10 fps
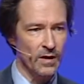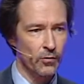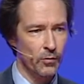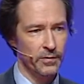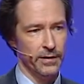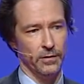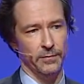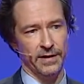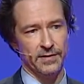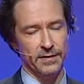Hopefully it all
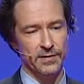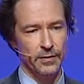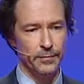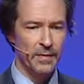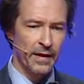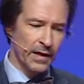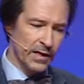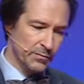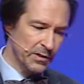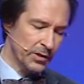makes sense. So
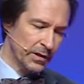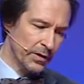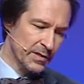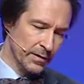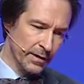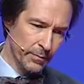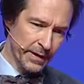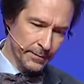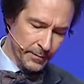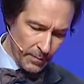switching gears a little
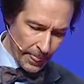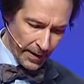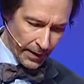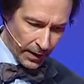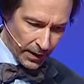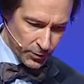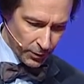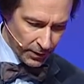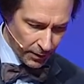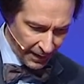bit,
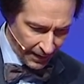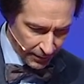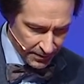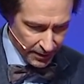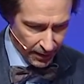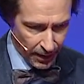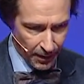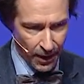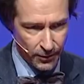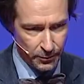talking about
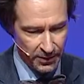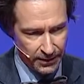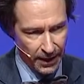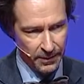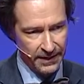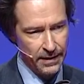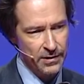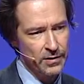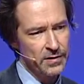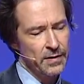how to build
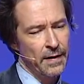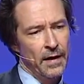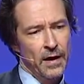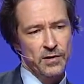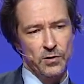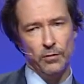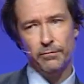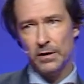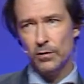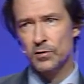applications. So if
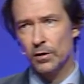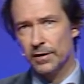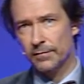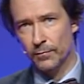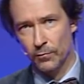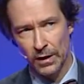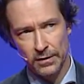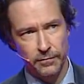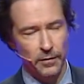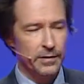we use all that
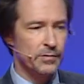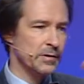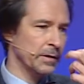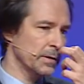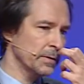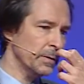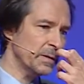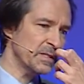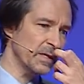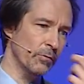wonderful, interesting
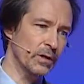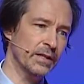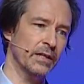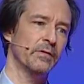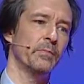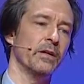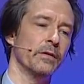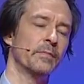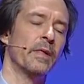technology, what can we build?